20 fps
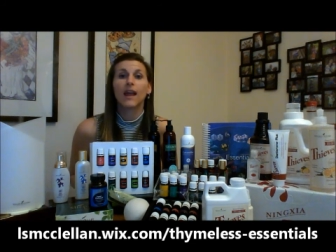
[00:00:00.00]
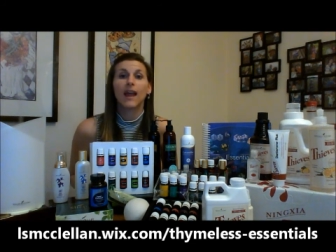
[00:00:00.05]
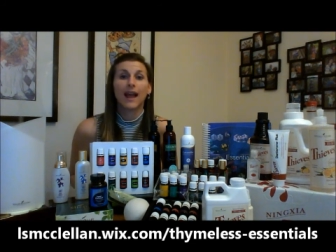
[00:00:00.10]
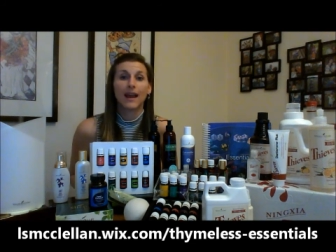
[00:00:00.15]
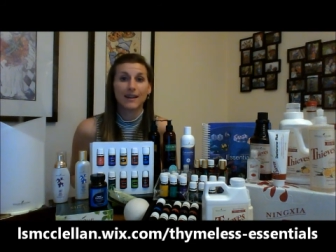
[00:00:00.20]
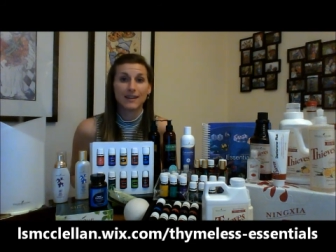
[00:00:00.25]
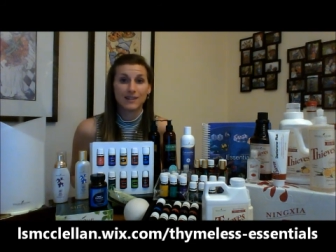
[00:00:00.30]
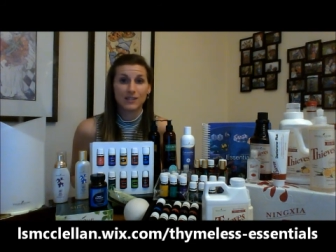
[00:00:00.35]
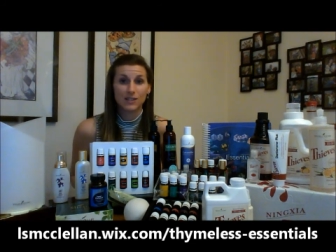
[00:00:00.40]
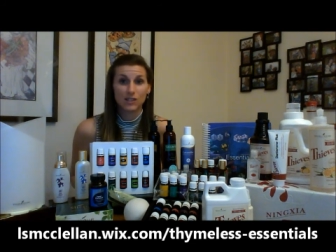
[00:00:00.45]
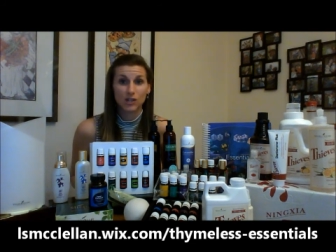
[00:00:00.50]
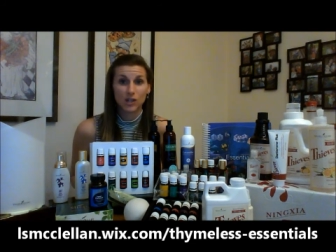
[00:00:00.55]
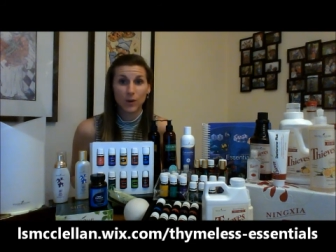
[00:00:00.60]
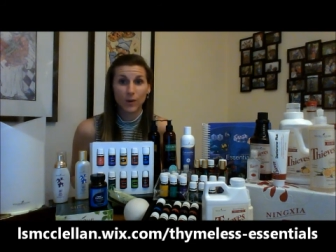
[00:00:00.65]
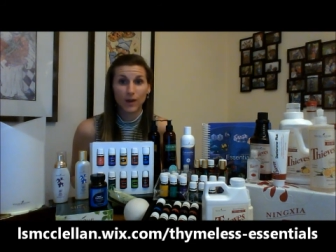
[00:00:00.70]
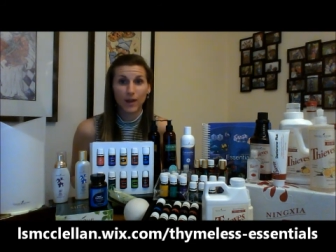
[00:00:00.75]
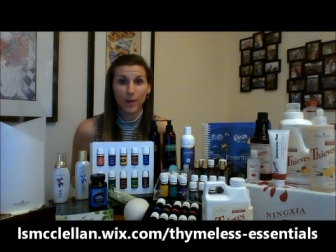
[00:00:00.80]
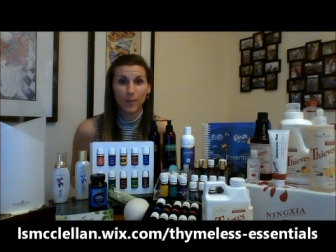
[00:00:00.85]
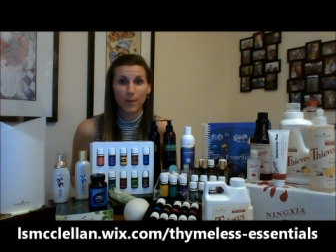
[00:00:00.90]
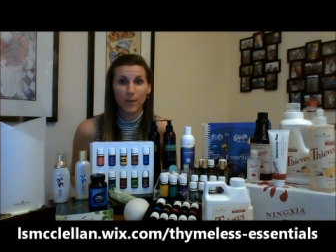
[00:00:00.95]
and it's
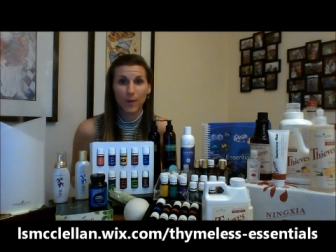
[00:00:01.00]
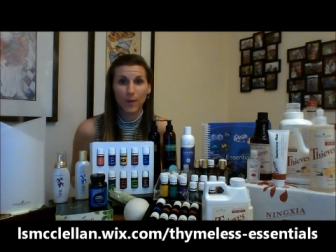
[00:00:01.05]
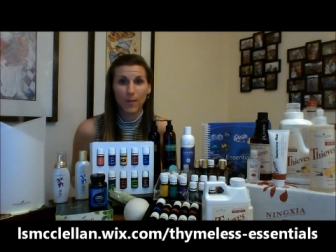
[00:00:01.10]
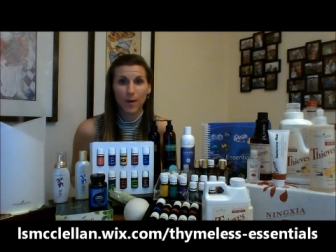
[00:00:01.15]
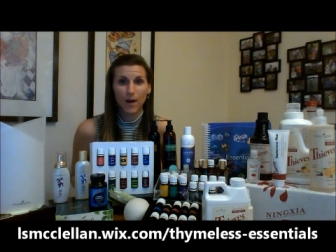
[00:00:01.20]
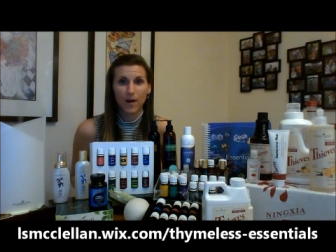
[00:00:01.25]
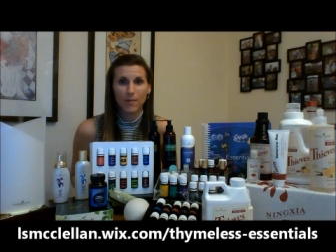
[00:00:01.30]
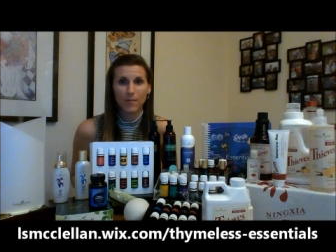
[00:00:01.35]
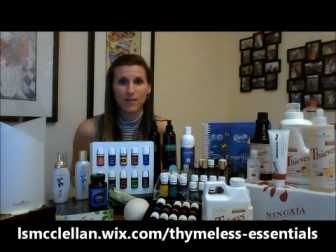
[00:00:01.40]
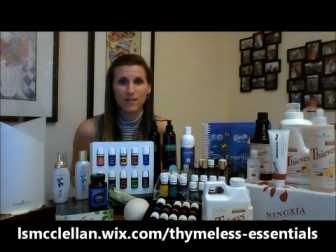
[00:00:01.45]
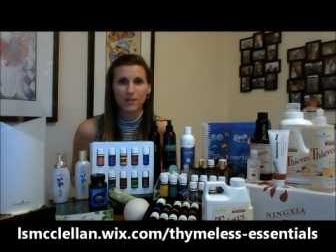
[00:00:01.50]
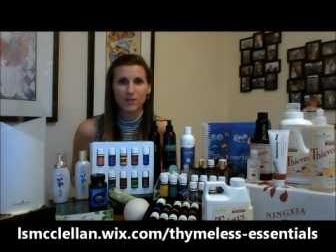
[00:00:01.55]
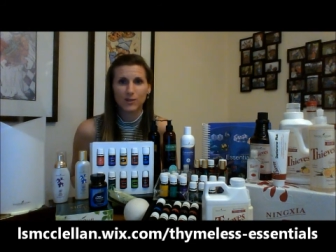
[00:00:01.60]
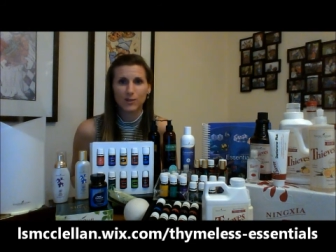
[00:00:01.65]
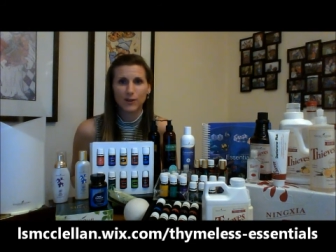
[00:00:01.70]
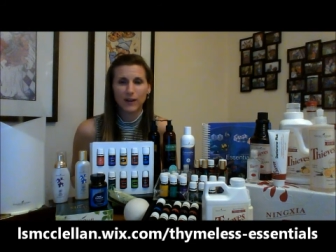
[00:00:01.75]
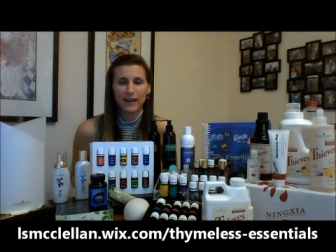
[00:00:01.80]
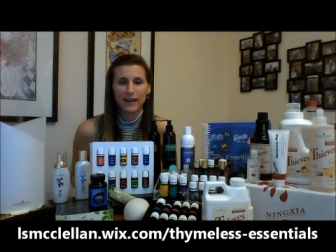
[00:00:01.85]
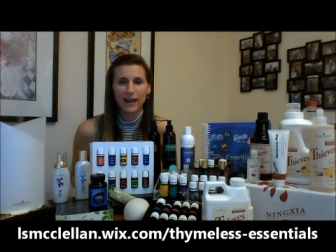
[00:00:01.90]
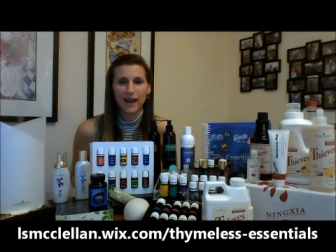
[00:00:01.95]
showing up on the bottom of the
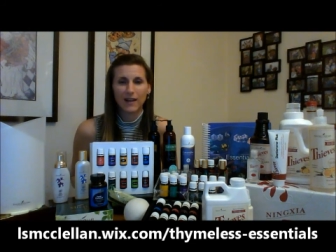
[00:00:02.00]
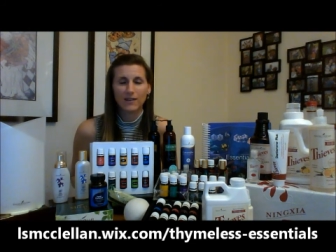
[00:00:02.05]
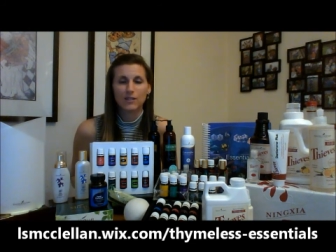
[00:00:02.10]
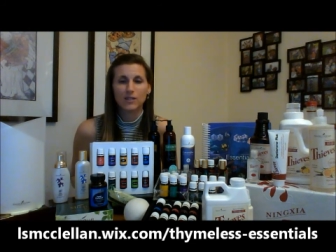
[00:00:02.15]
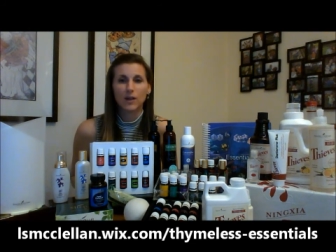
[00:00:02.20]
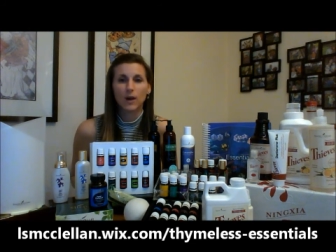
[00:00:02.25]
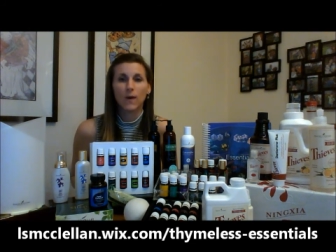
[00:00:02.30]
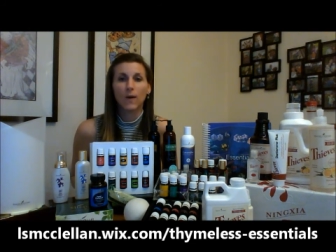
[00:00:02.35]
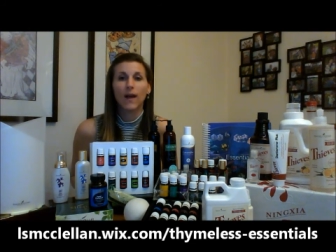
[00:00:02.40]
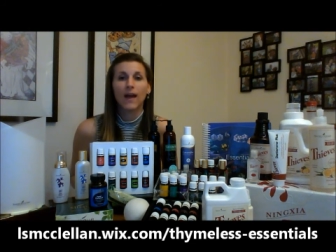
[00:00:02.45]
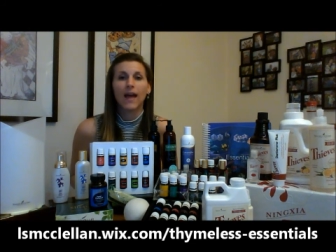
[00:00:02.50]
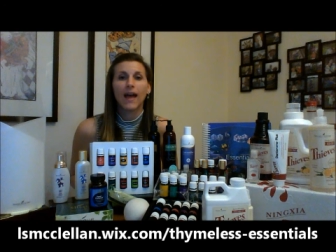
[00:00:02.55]
screen now. So